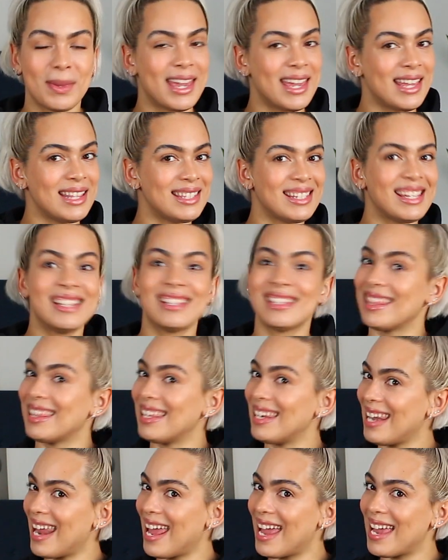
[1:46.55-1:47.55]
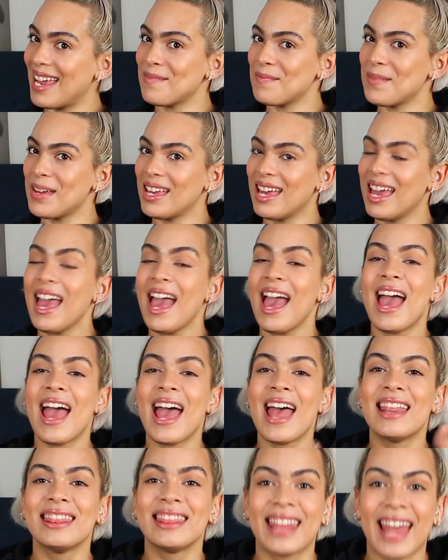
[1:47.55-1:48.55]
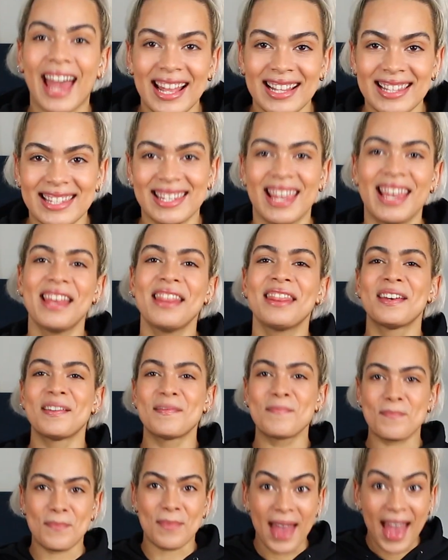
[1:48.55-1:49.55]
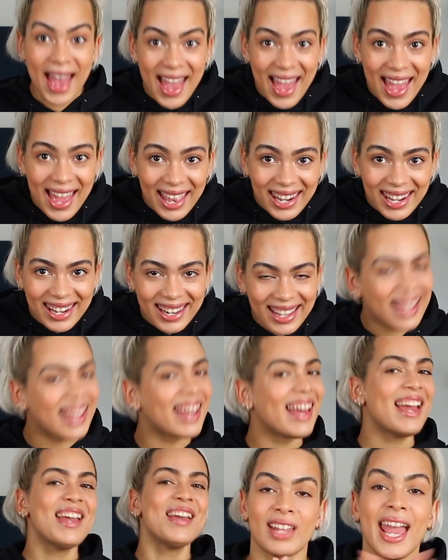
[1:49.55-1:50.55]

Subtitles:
Hint, it's in the name, and that's the bed.